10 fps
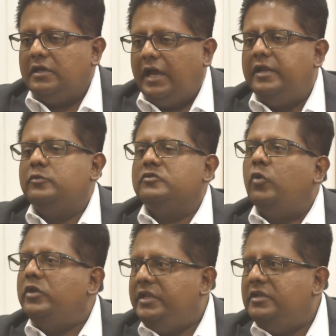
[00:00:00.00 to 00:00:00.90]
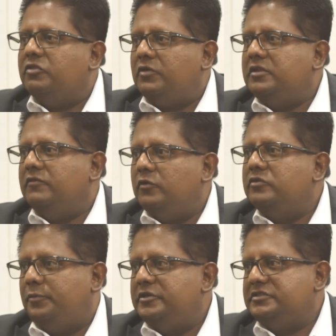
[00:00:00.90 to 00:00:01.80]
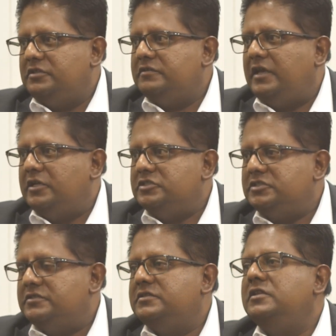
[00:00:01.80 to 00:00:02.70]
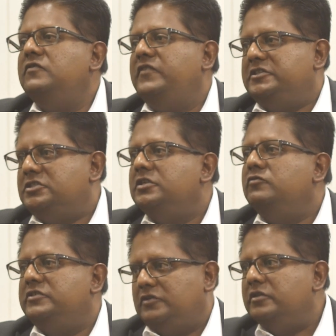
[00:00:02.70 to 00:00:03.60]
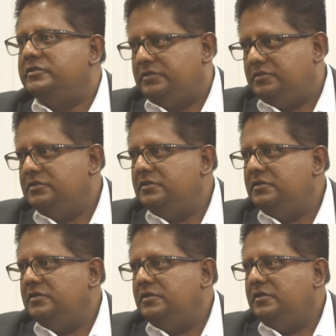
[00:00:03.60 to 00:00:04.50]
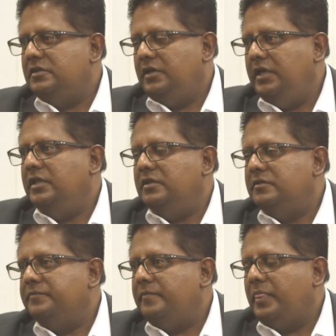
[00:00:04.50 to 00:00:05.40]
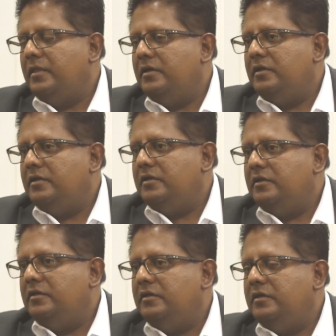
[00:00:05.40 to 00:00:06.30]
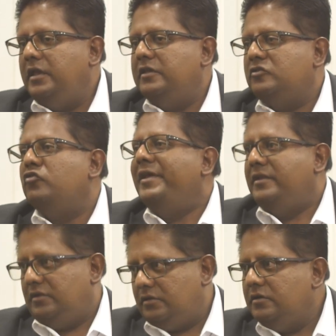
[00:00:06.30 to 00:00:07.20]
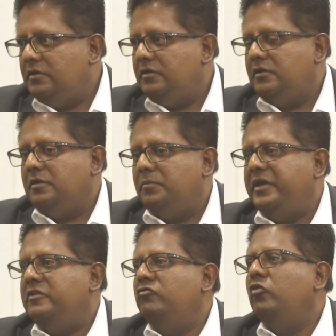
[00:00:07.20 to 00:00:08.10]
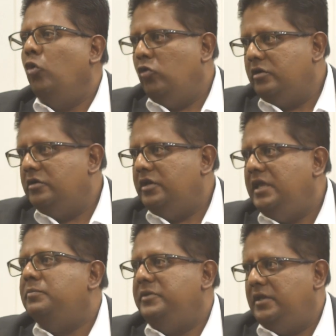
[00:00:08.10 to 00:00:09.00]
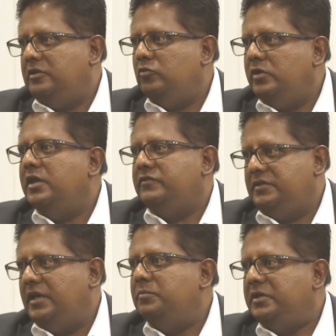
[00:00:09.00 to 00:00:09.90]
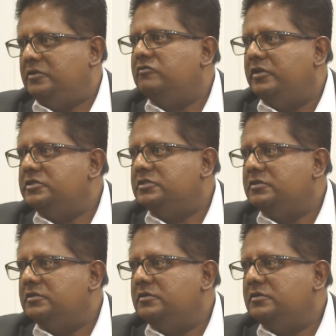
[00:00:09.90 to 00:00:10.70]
And it was only the threat of those personal sanctions that eventually resulted in a surrender by the rogue APNU-AFC administration.